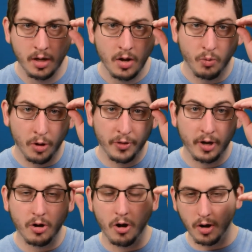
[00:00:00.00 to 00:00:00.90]
While
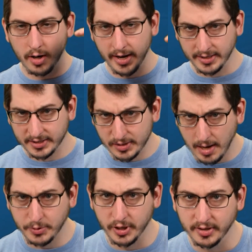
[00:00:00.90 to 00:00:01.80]
there are
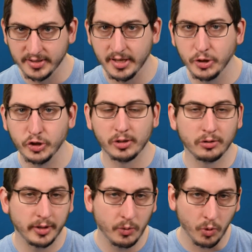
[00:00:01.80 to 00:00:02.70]
exceptions, they
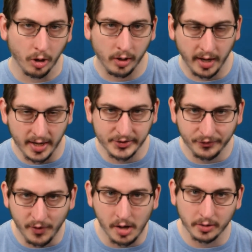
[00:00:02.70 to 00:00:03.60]
generally work as
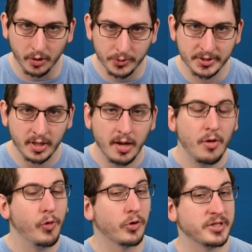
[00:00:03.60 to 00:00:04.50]
follows.
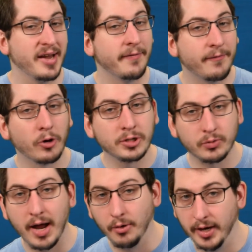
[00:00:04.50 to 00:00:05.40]
There's a first
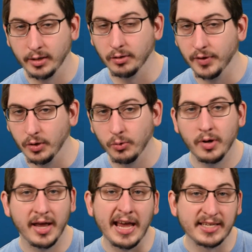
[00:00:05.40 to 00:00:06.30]
round interview,
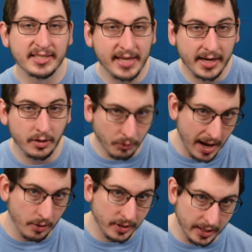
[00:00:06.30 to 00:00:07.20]
a second
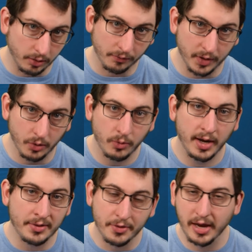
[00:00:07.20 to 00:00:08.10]
round interview,
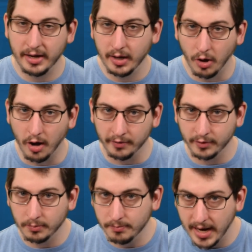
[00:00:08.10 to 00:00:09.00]
and then an
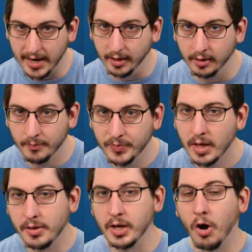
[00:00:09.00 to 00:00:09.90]
offer made.
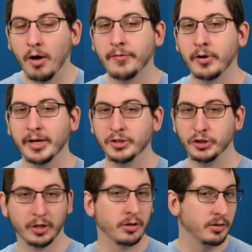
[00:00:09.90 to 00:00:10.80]
The offer is
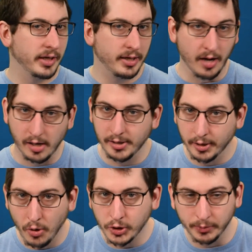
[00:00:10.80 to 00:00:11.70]
generally
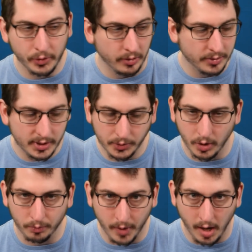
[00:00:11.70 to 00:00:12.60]
non-negotiable, so
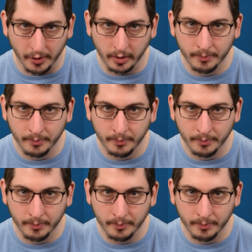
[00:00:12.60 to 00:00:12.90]
don't bother.